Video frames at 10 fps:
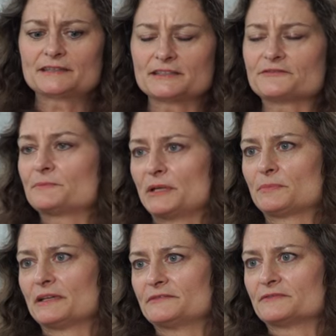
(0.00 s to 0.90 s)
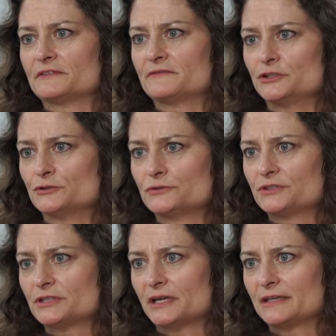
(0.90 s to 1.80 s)
different people have different
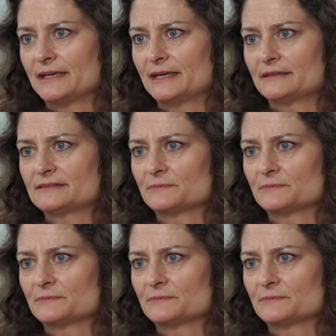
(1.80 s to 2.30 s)
views on that.